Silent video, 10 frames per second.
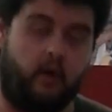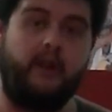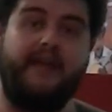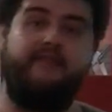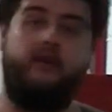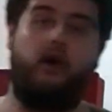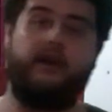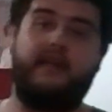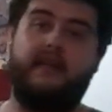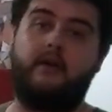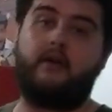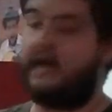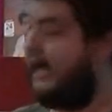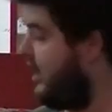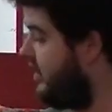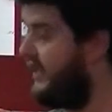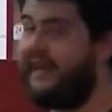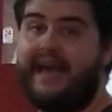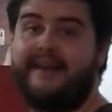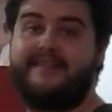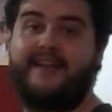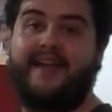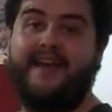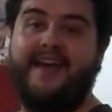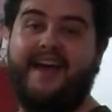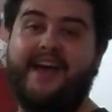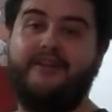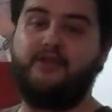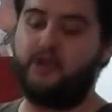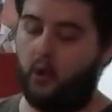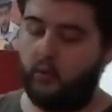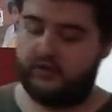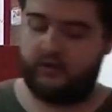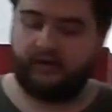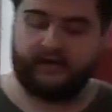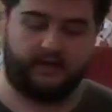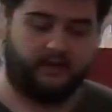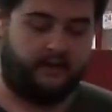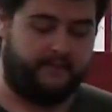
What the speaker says: All I've got in here are gags and jokes, okay?